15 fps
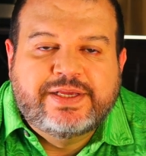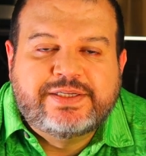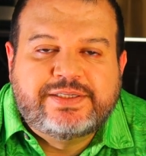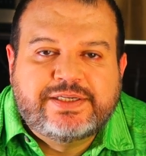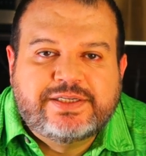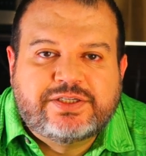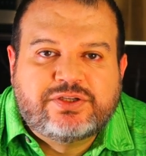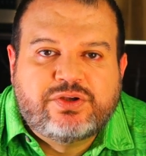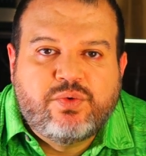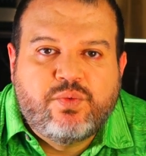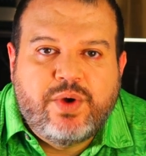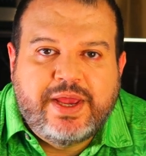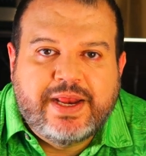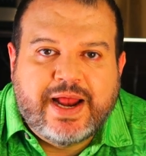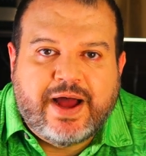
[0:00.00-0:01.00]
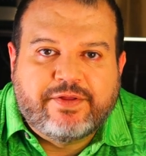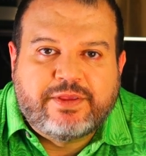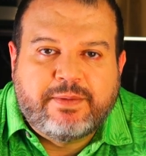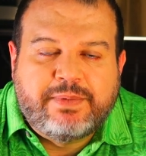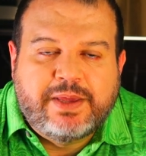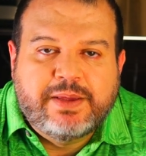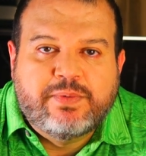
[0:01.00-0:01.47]
This is to weed
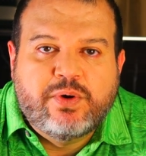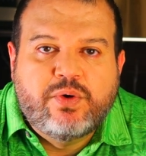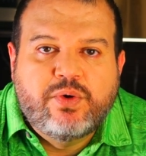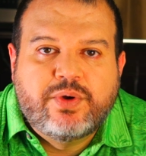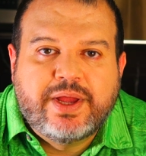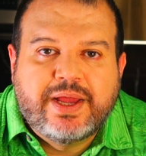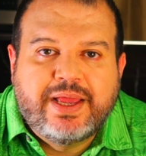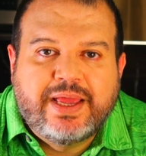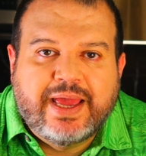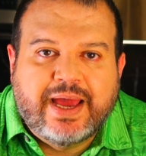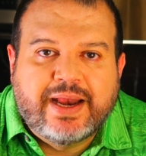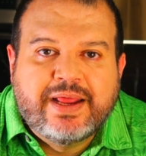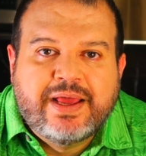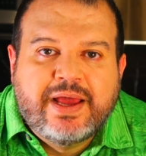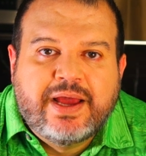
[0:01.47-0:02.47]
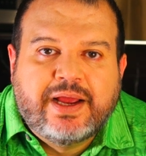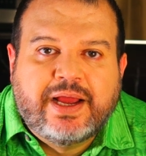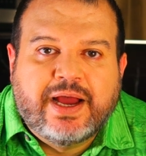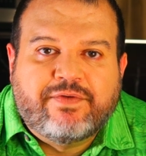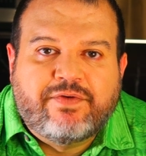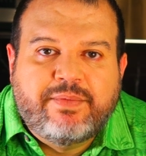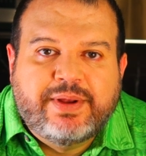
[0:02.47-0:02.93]
out the people who can
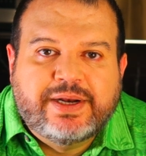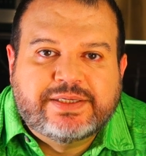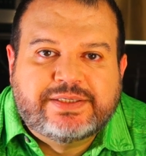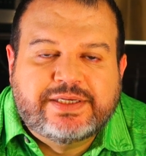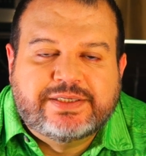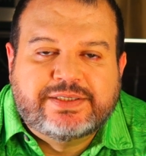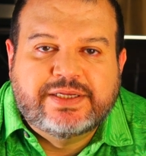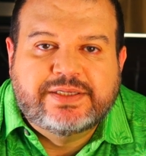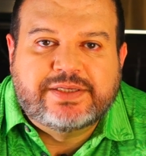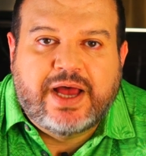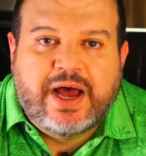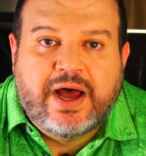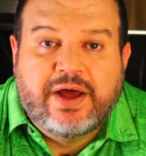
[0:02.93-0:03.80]
get government assistance